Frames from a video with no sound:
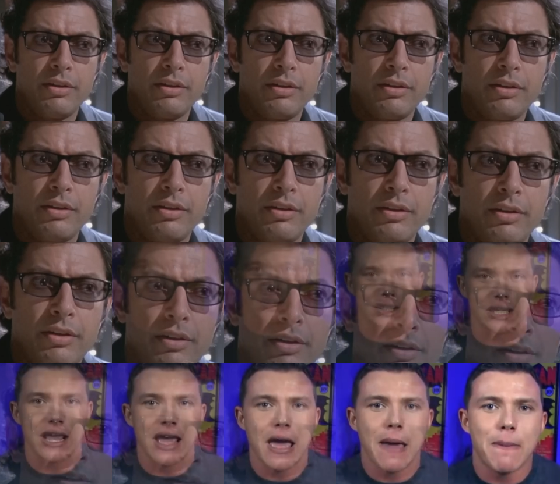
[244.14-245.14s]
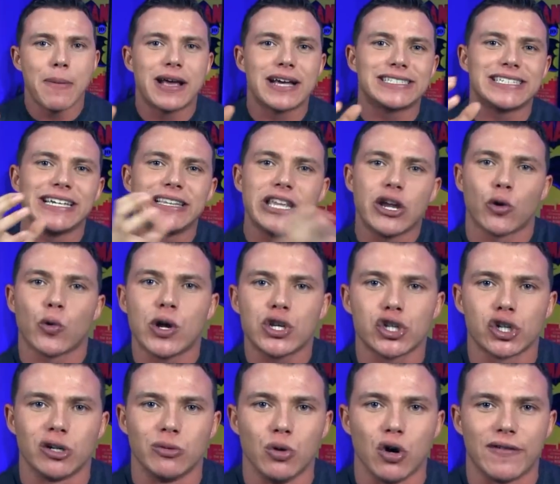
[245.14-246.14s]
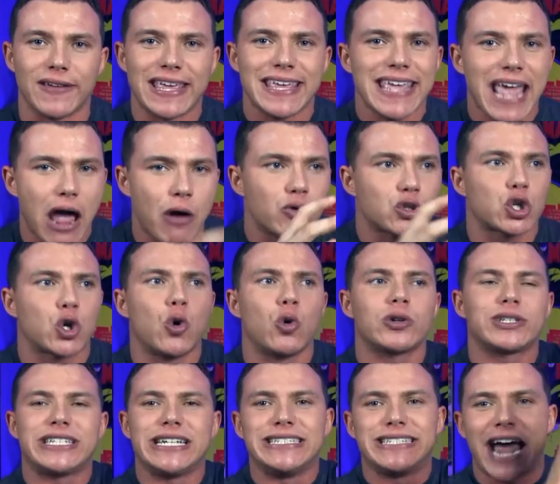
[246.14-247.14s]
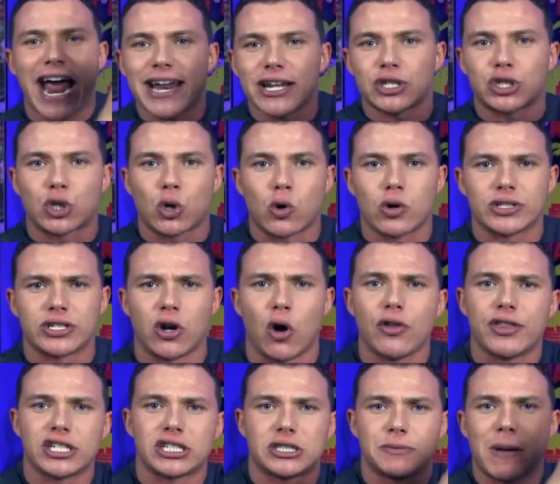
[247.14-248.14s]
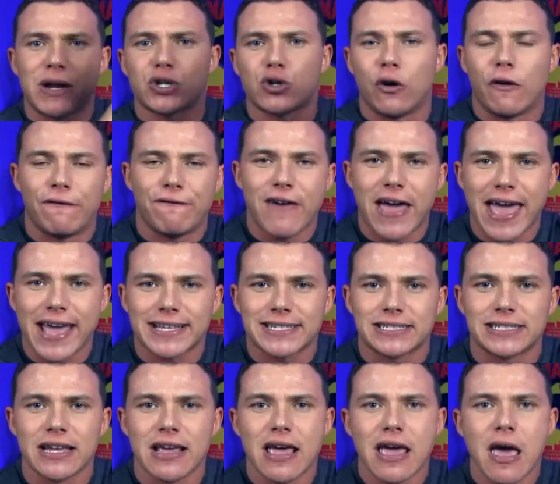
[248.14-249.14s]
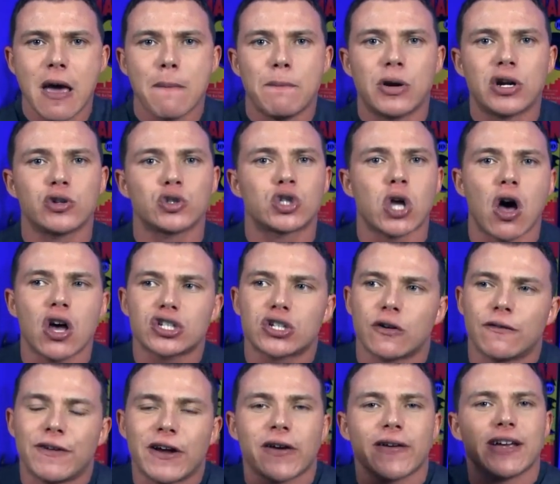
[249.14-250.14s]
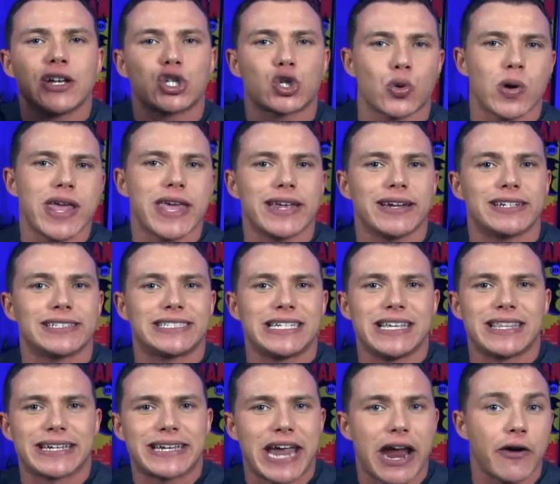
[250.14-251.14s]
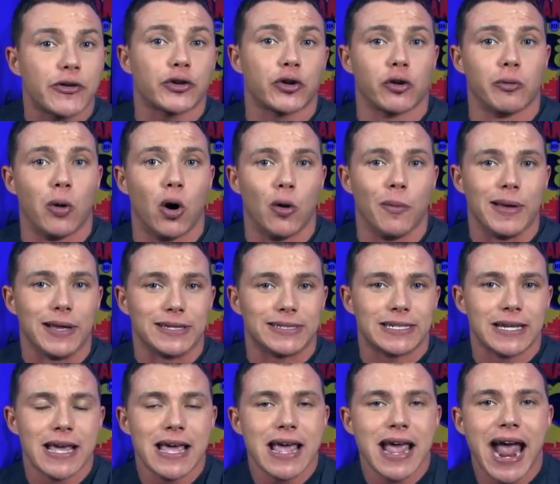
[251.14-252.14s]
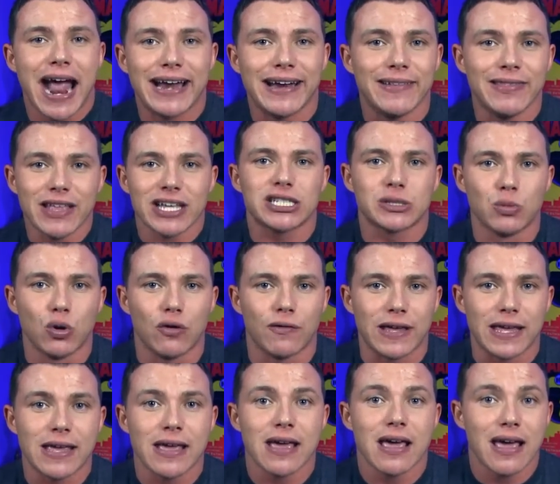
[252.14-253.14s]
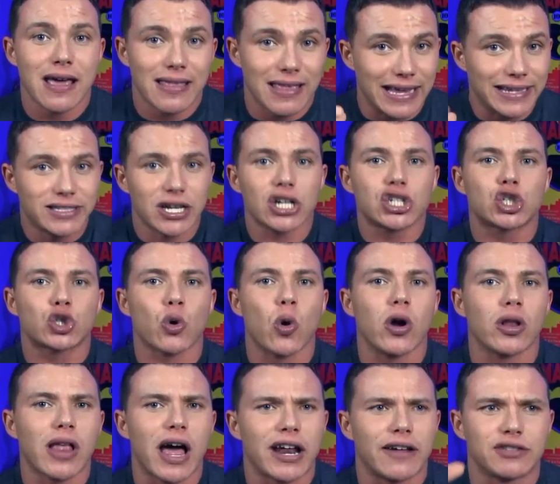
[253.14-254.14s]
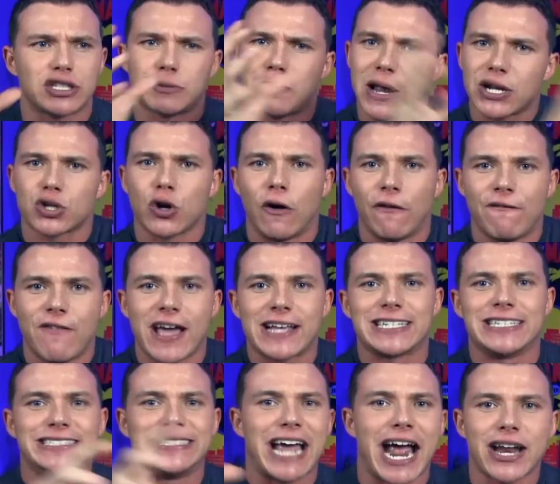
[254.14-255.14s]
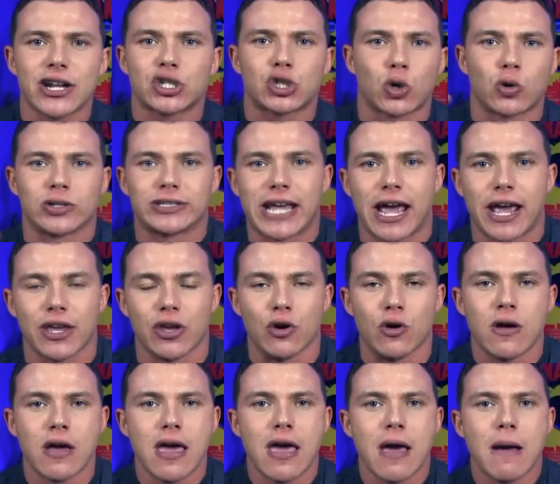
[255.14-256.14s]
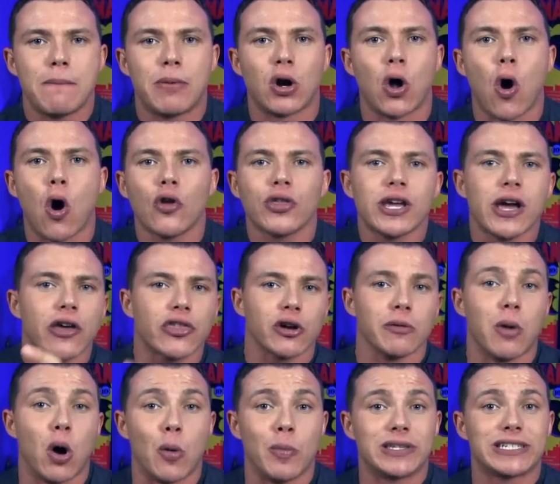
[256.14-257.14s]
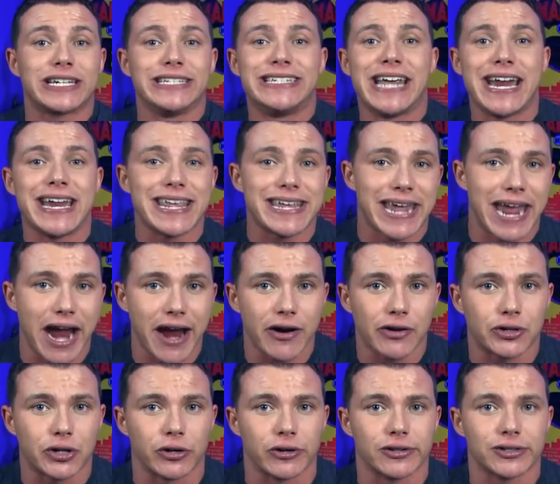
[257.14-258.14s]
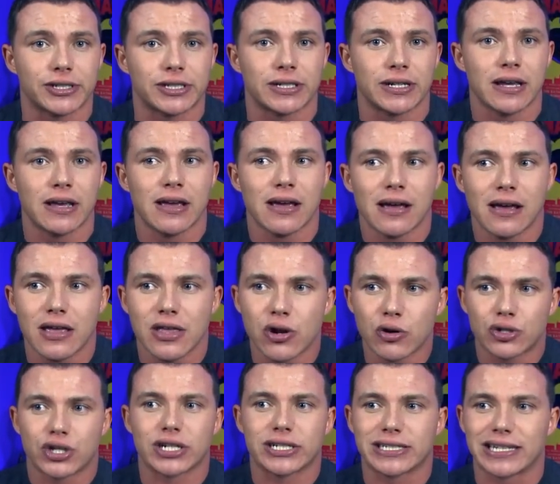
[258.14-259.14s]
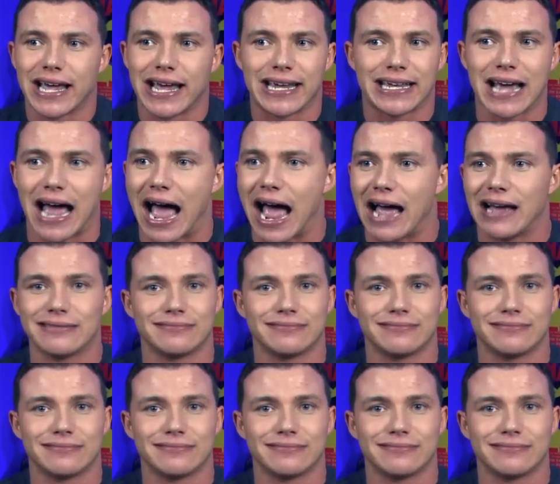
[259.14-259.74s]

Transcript: likable characters because in the original movie, yeah, it was cool to see dinosaurs and all the special effects, but it was also very intriguing to see the character moments. And in this movie, it does throw a lot of special effects and dinosaurs at you, but all the other moments containing characters, you're just like,